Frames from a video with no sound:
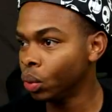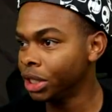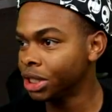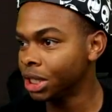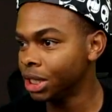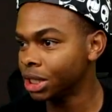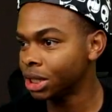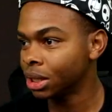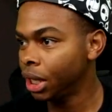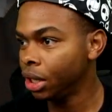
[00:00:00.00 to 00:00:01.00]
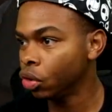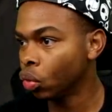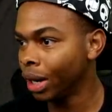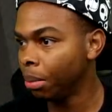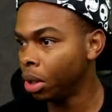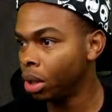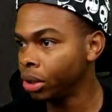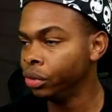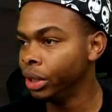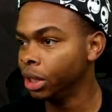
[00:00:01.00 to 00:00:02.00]
what is this? Dang, grandma,
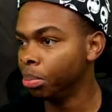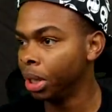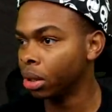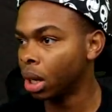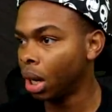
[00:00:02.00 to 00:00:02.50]
you need a better